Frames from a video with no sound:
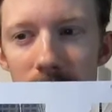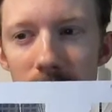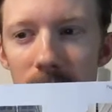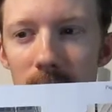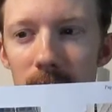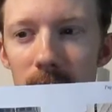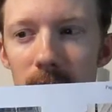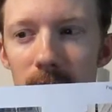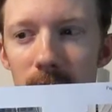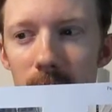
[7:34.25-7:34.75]

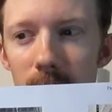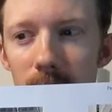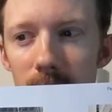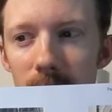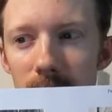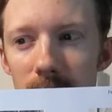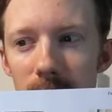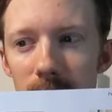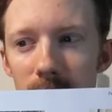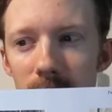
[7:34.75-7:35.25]
it's
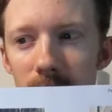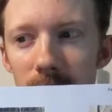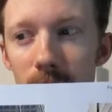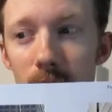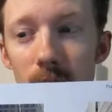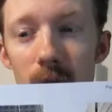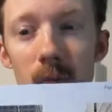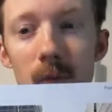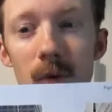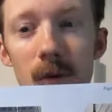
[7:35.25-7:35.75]
only the
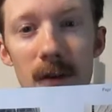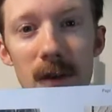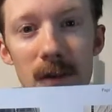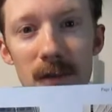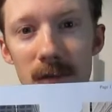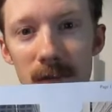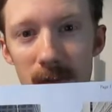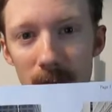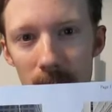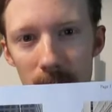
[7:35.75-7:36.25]
school board
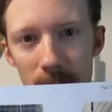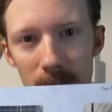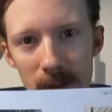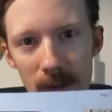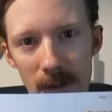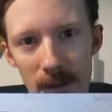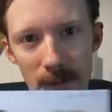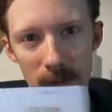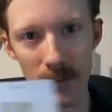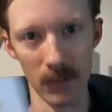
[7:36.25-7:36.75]
itself that
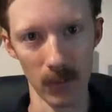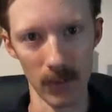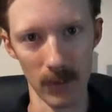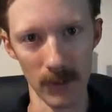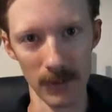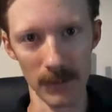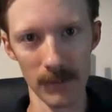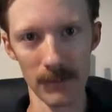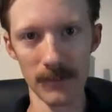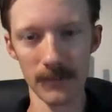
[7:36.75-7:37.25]
is unwanted.